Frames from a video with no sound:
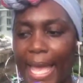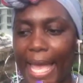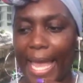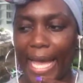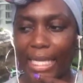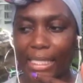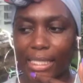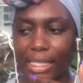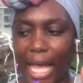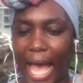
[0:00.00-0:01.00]

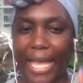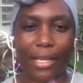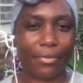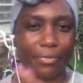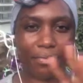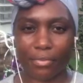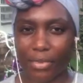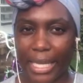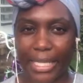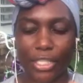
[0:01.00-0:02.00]
And I have
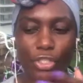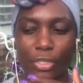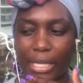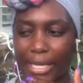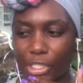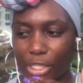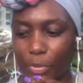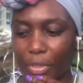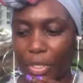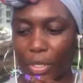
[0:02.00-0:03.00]
taken Tai Chi
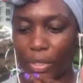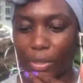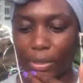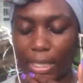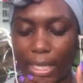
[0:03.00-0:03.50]
with her